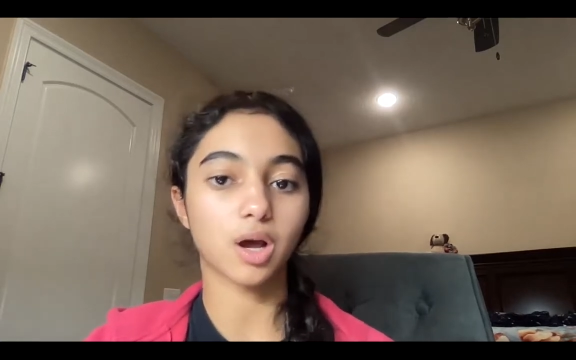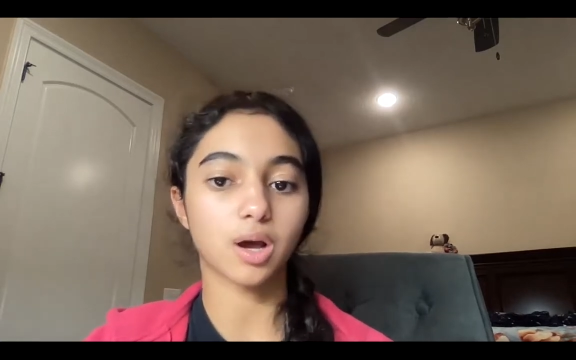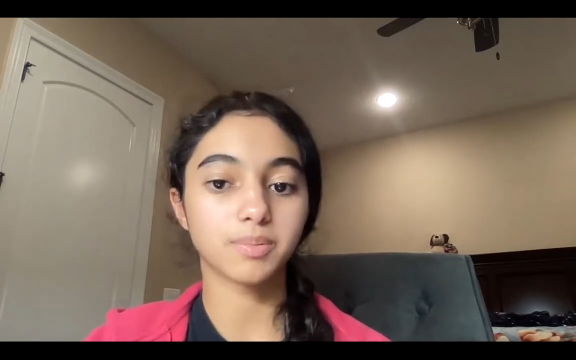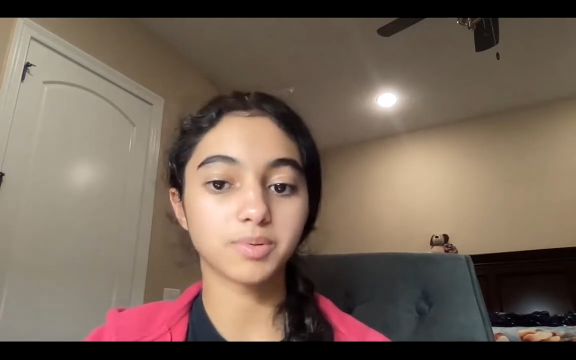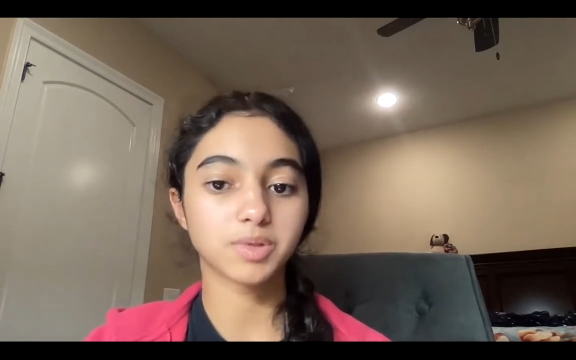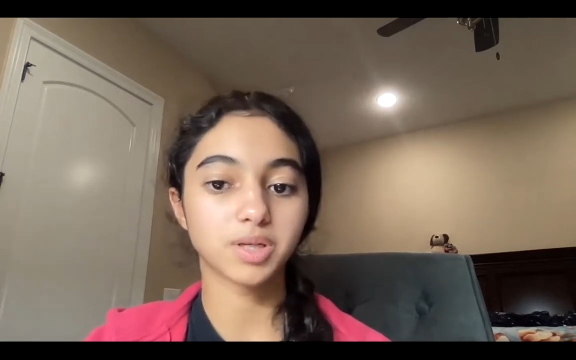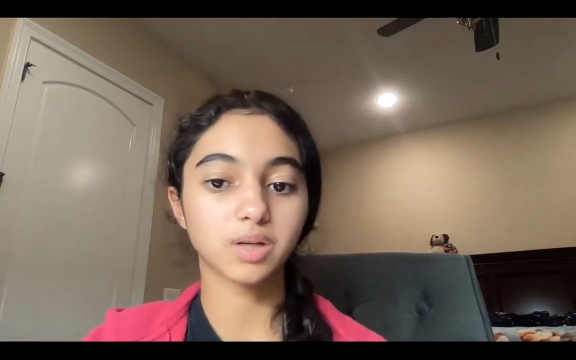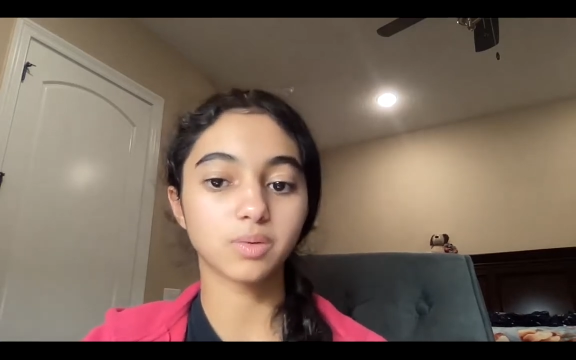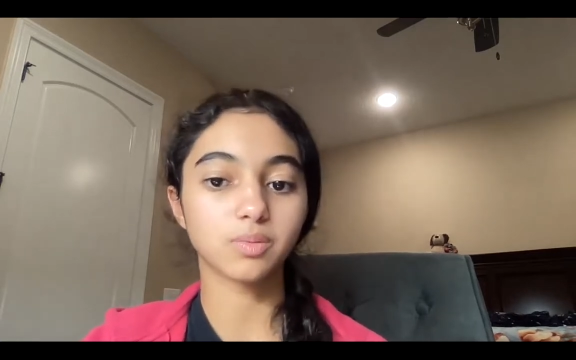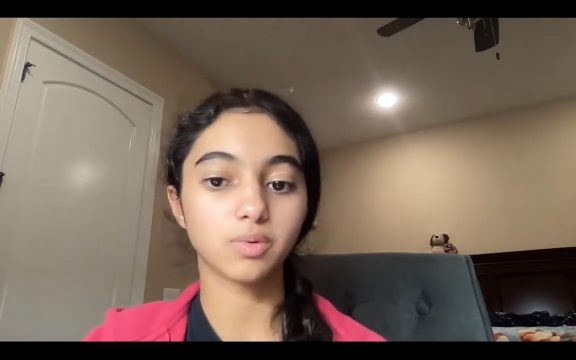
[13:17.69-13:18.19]

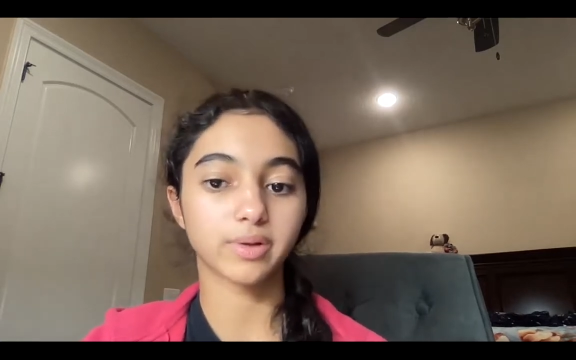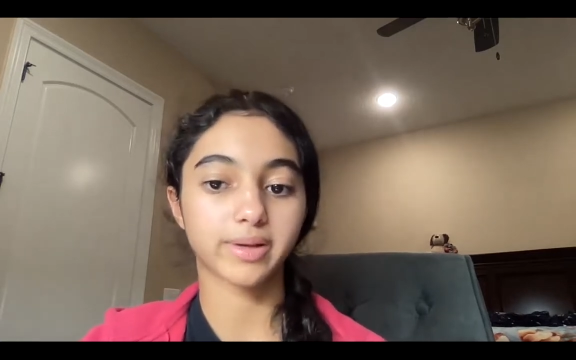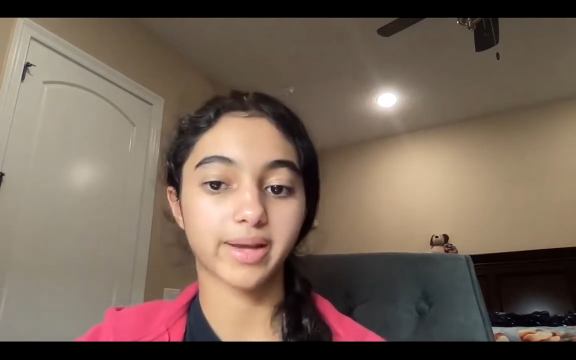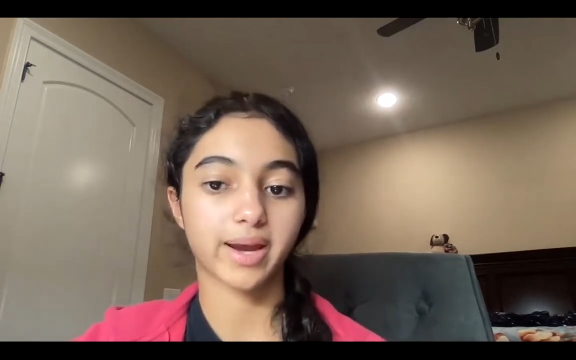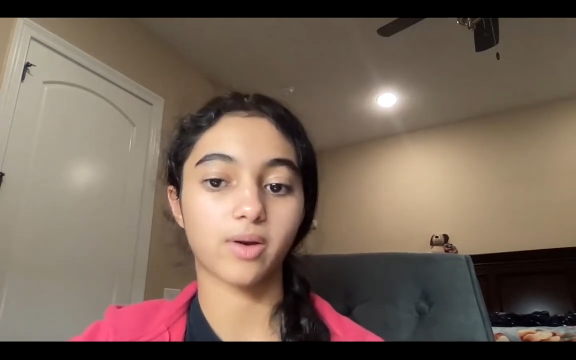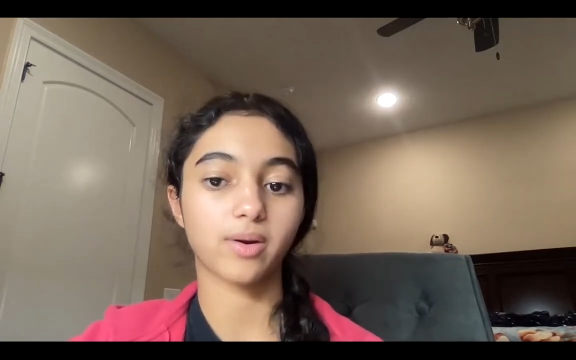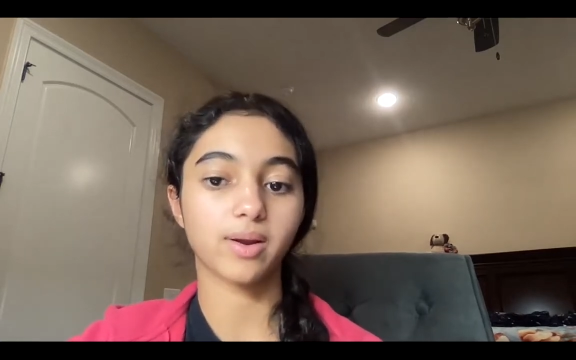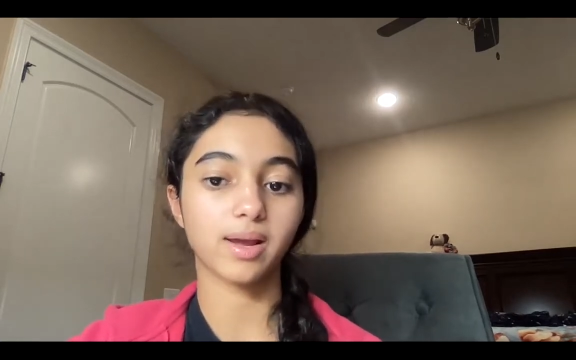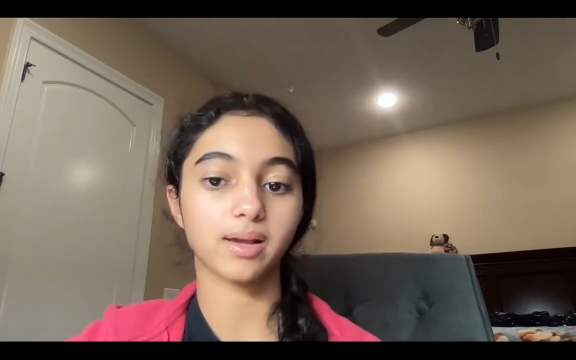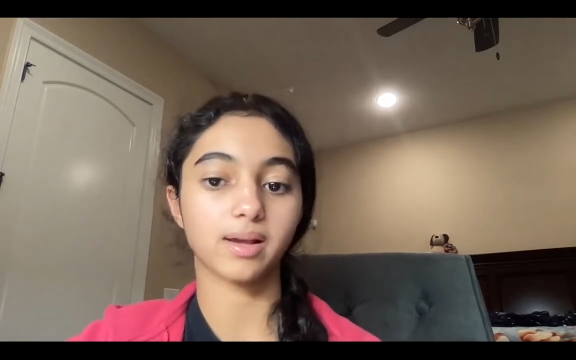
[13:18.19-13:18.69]
option will
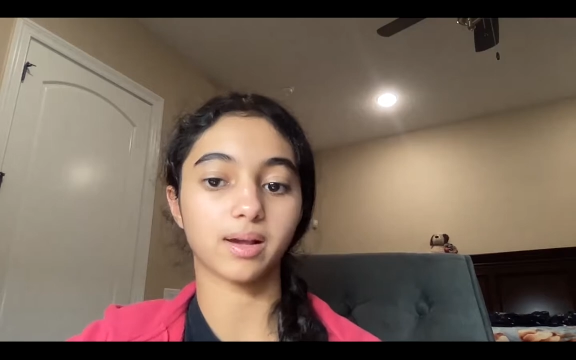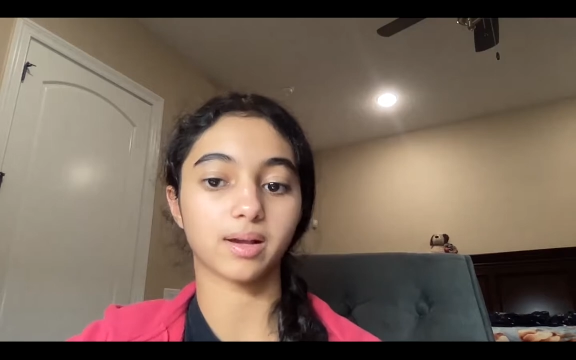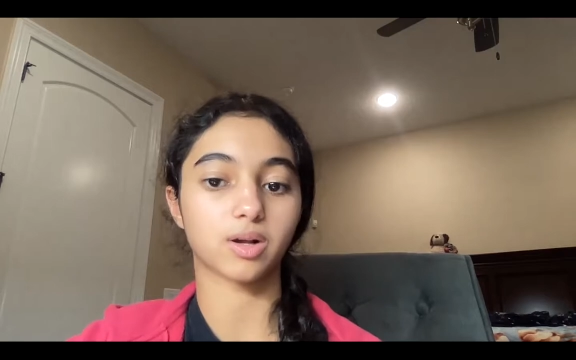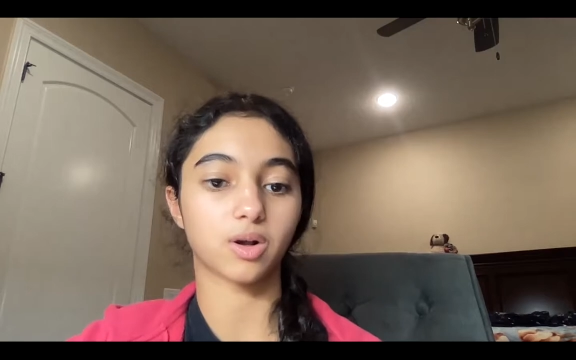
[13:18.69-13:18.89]
carry a